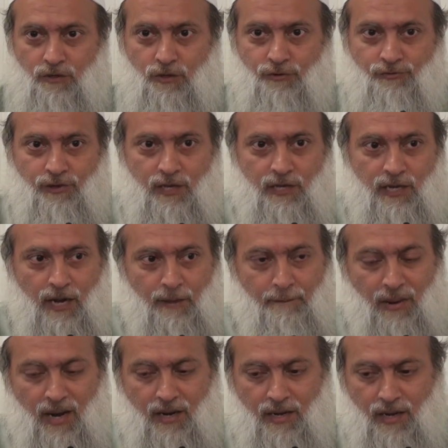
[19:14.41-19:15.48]
your feet
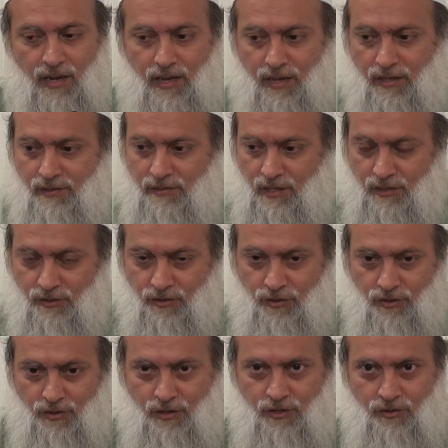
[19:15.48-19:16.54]
and Mecca is under
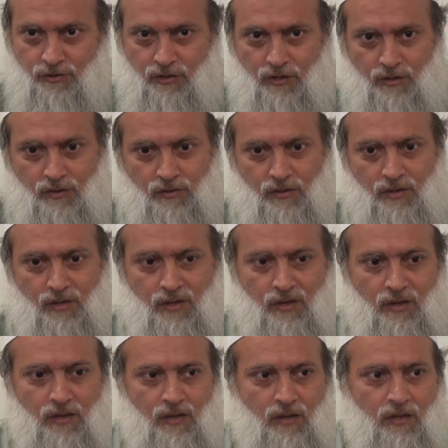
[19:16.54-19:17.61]
your control,
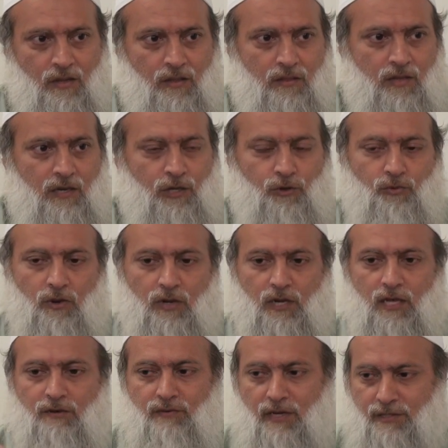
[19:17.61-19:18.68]
then you will
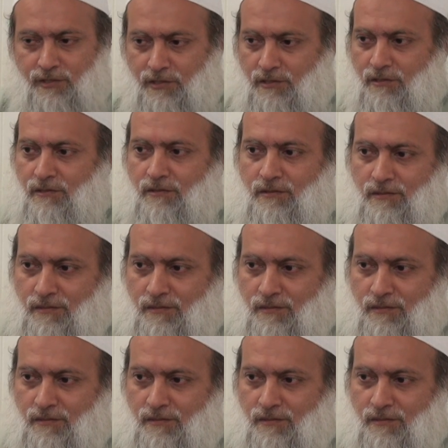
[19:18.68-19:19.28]
leave us.